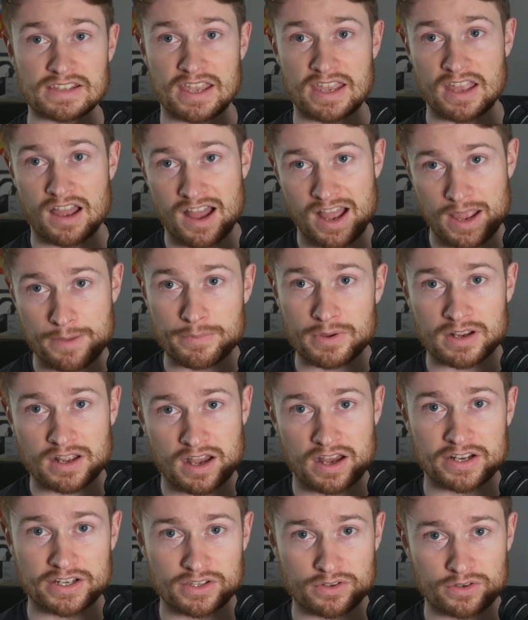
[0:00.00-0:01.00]
a
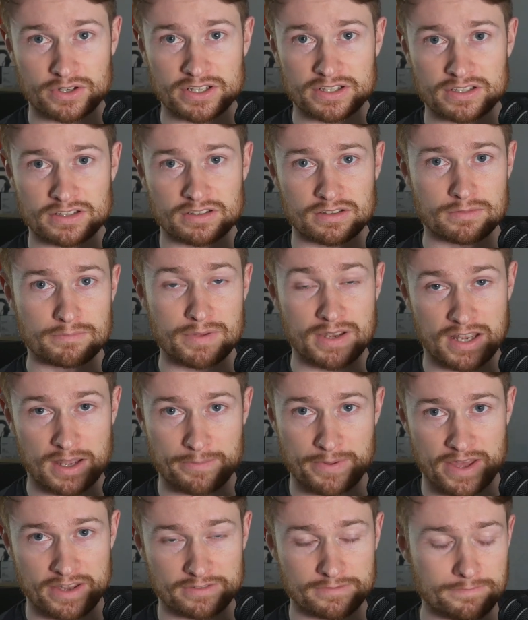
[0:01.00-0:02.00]
hypercardioid pickup
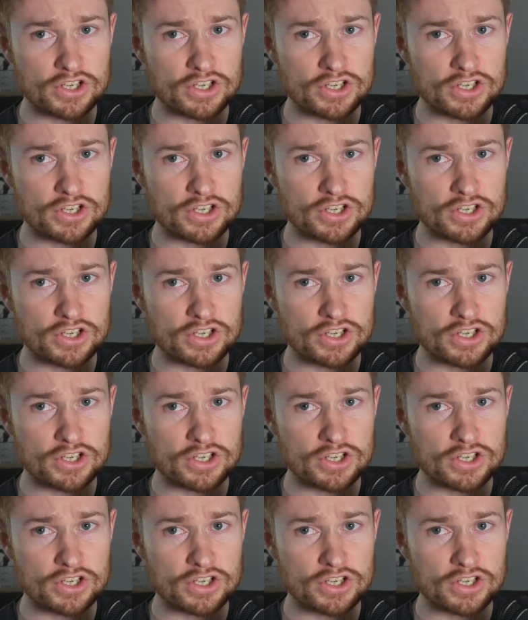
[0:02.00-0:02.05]
pattern.